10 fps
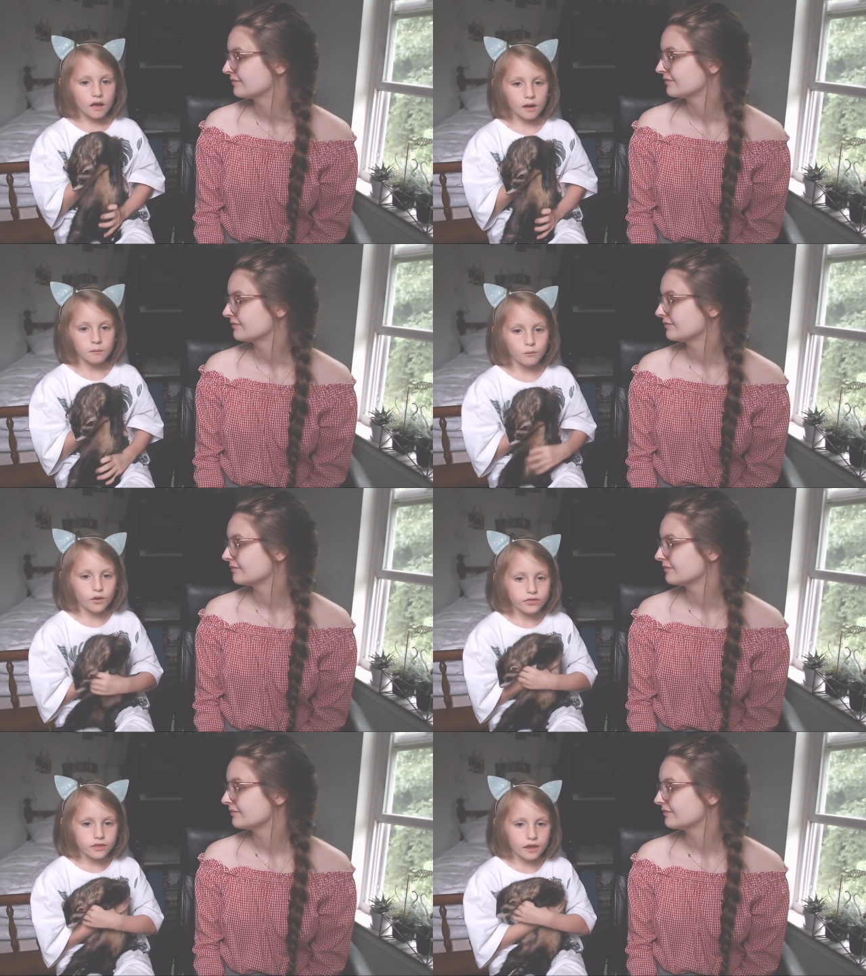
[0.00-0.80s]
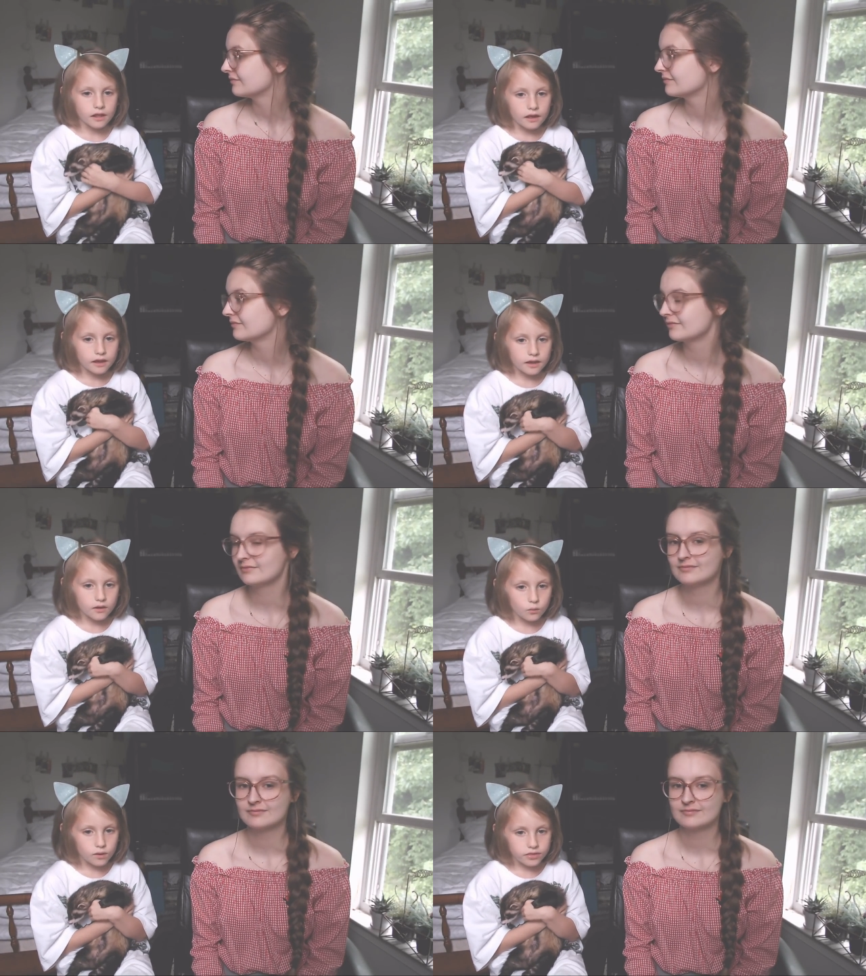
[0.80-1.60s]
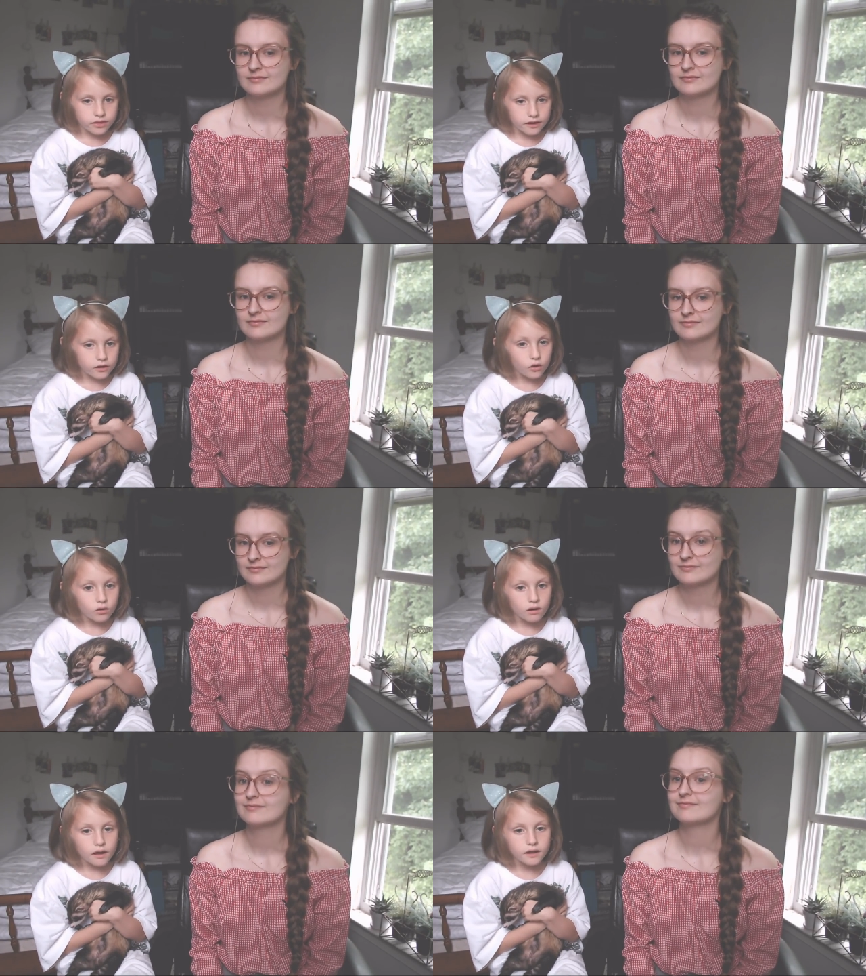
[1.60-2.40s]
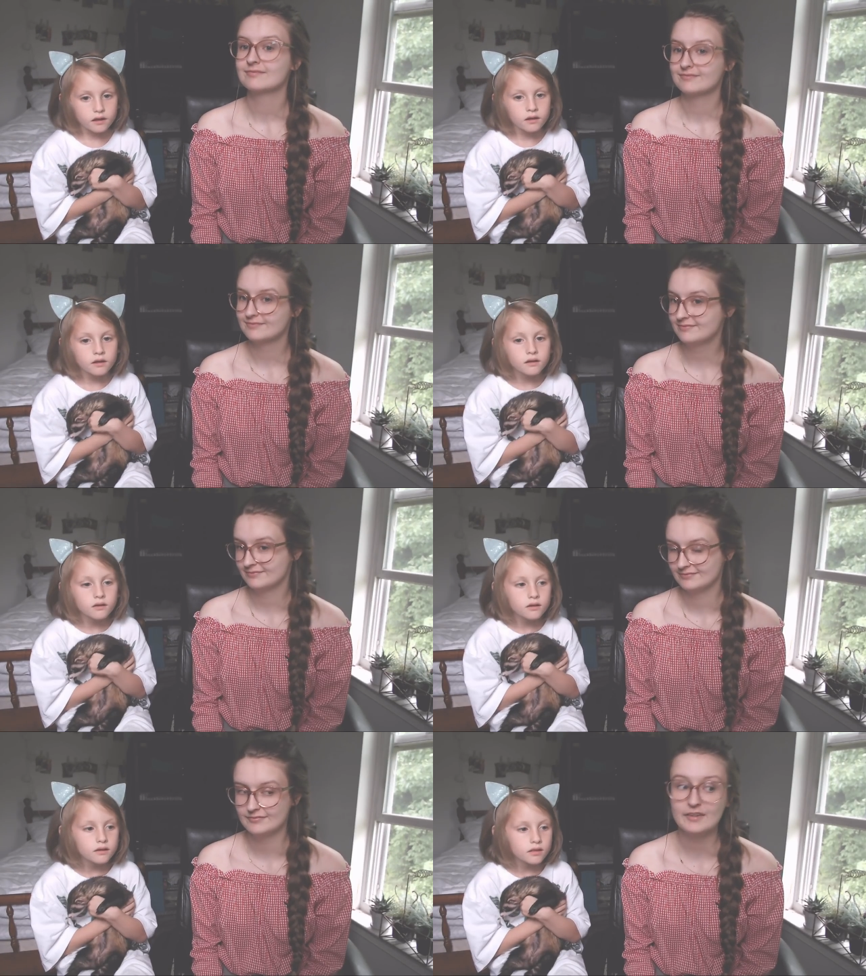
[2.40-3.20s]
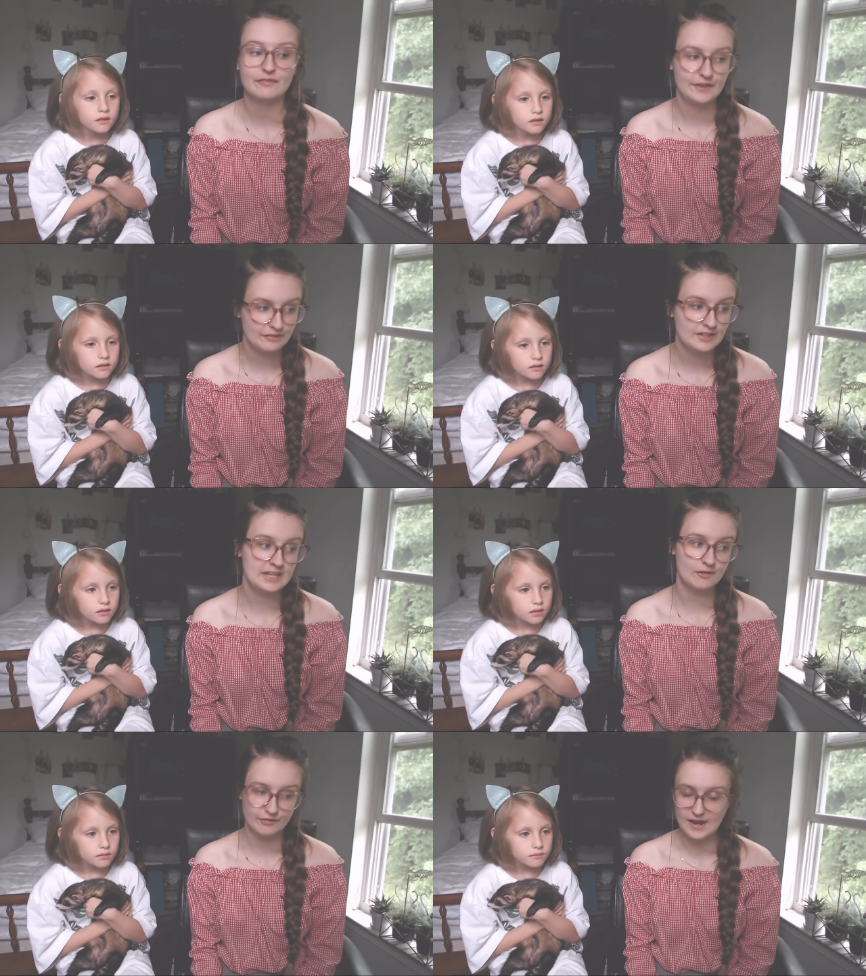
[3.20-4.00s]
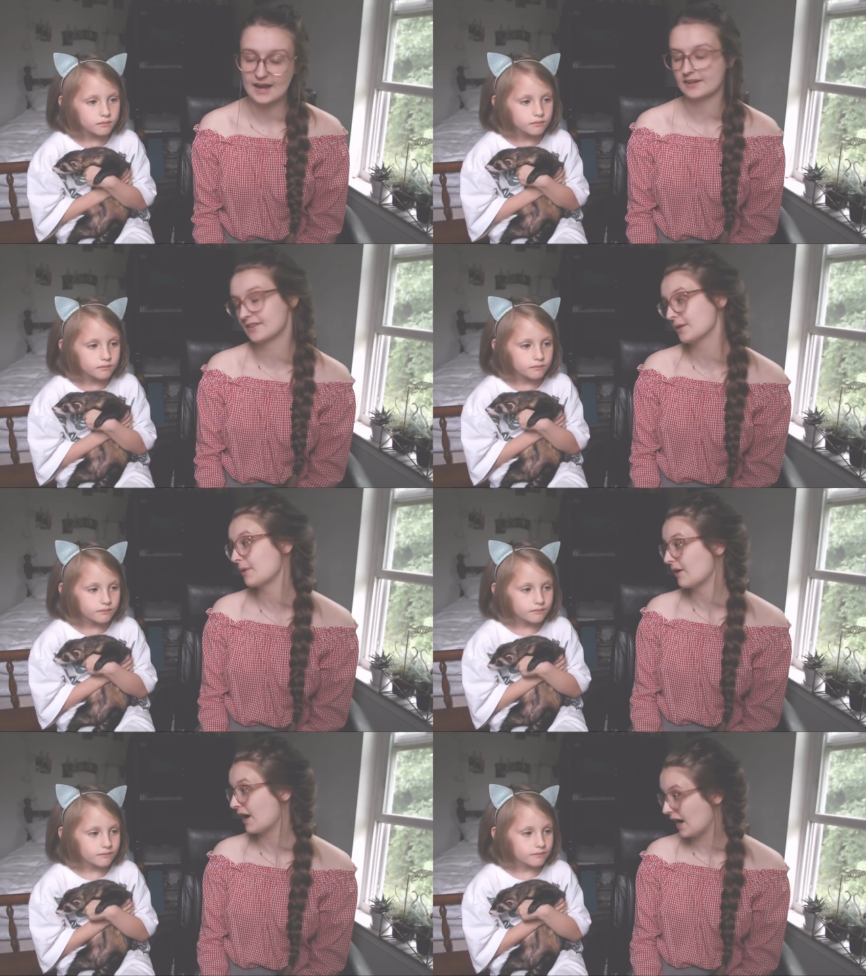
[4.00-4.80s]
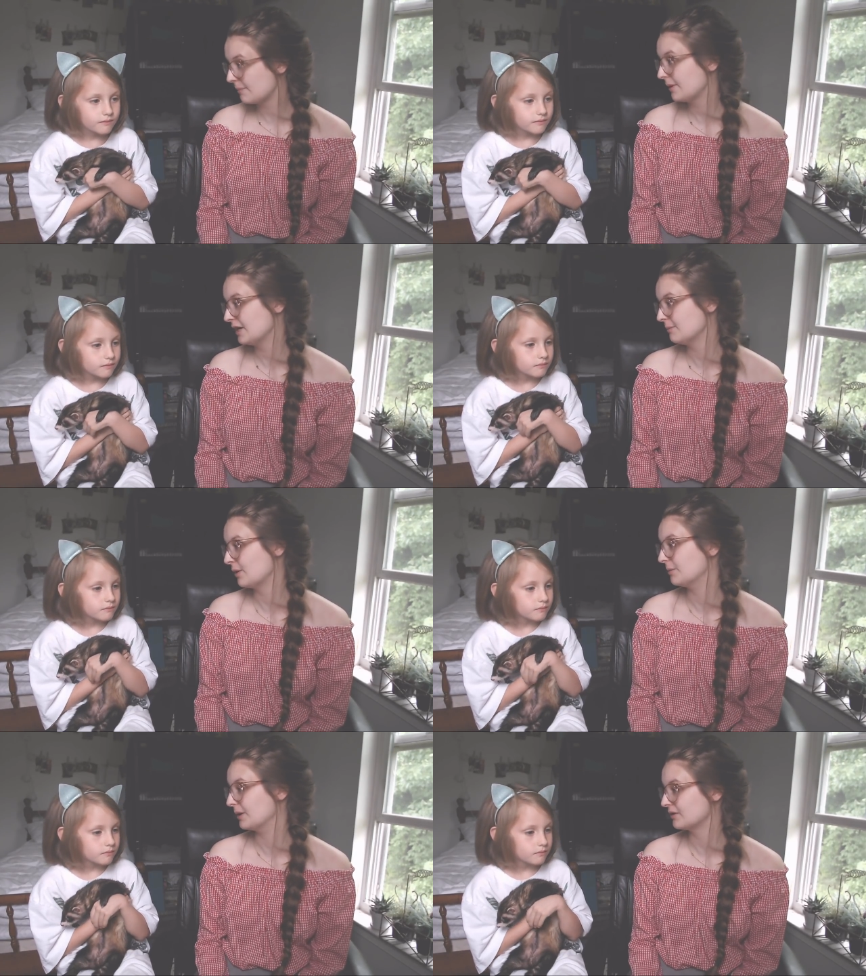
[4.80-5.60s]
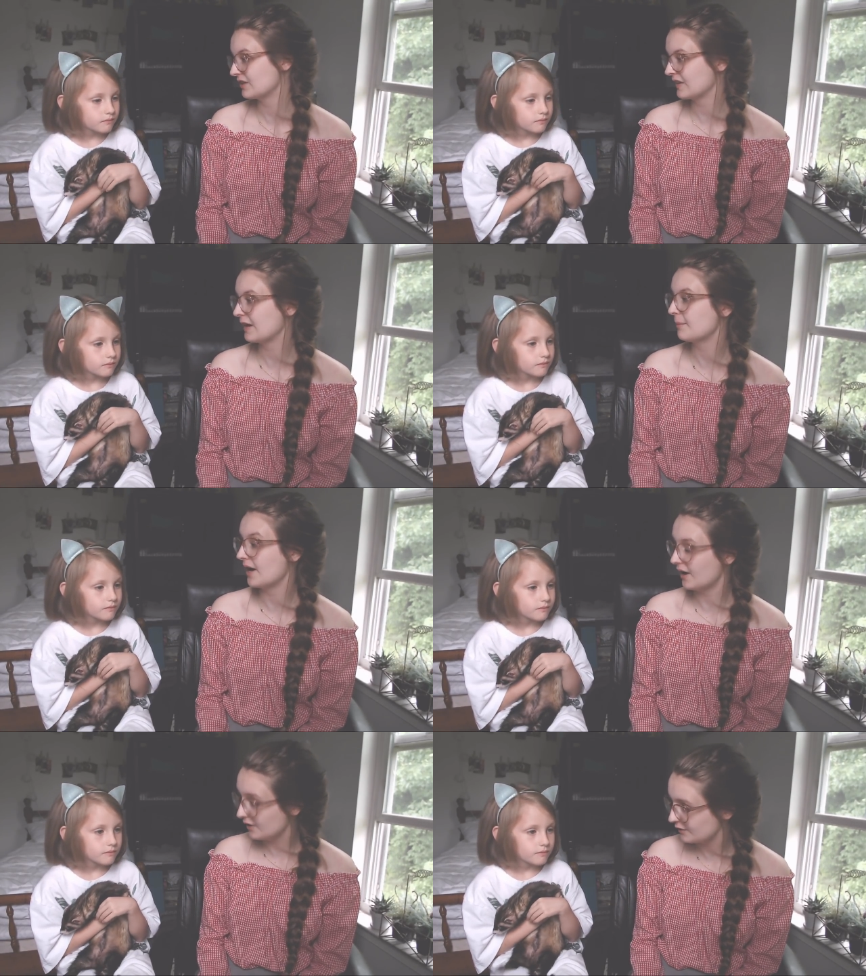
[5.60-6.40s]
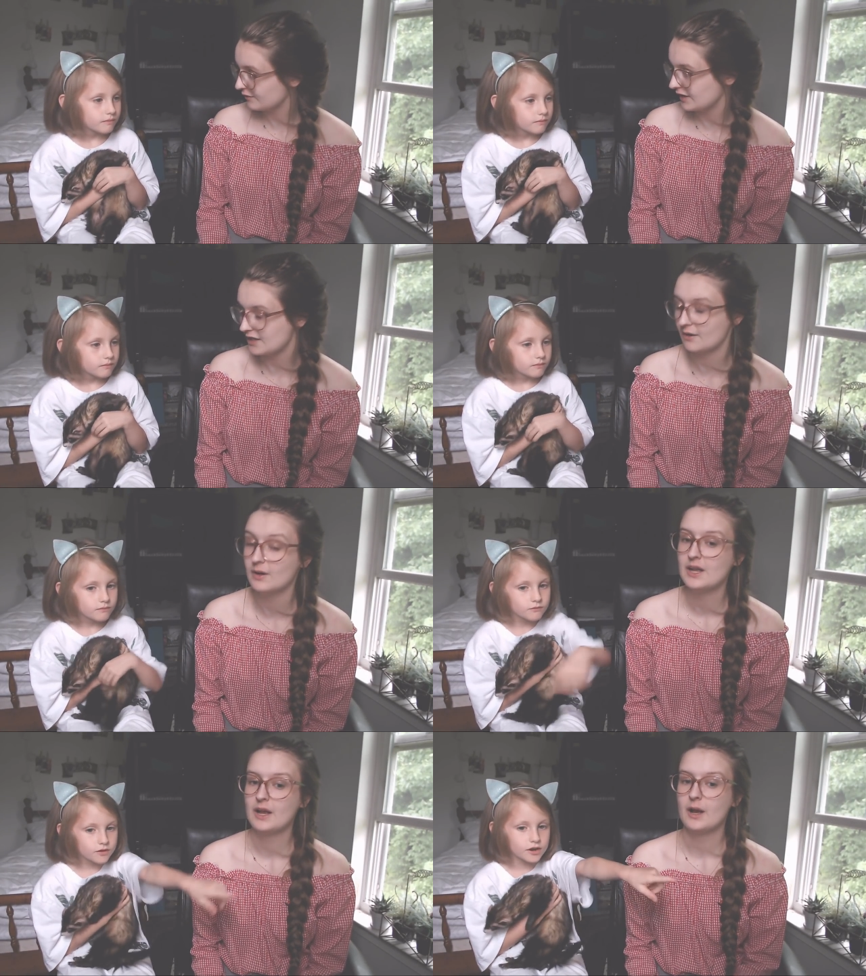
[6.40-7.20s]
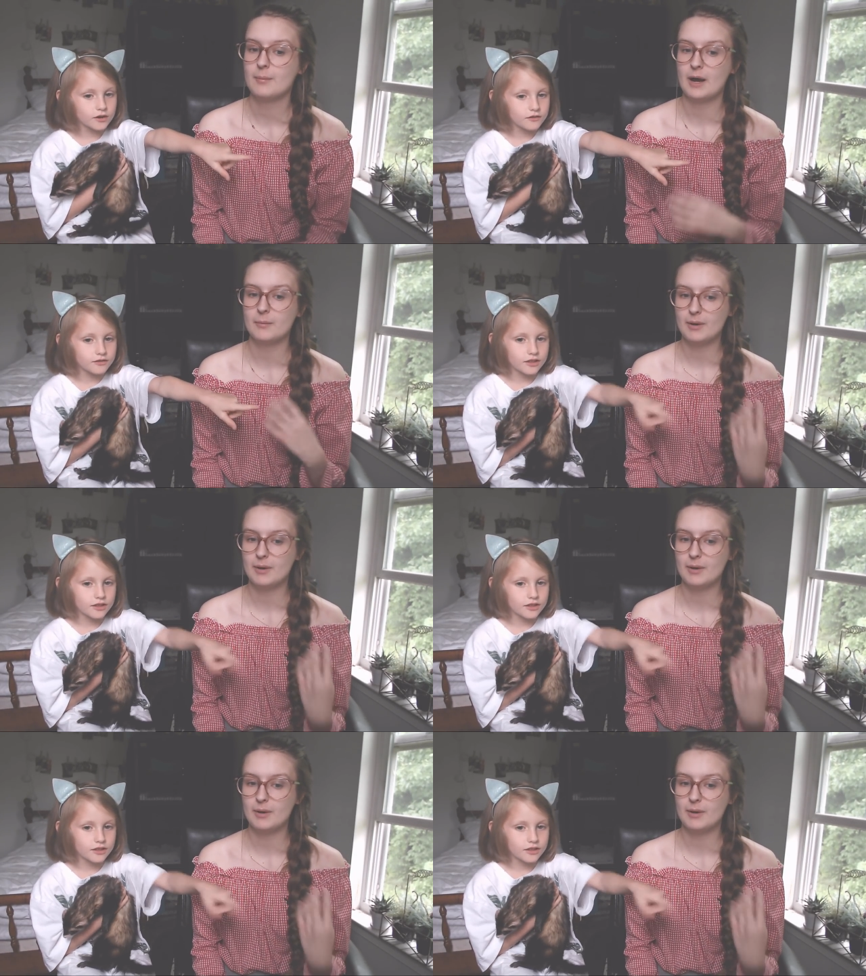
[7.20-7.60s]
Speaker 1: Um, what they like and what they don't Mm-hmm.
Speaker 2: 15 facts about Appa and Momo, just like my other video about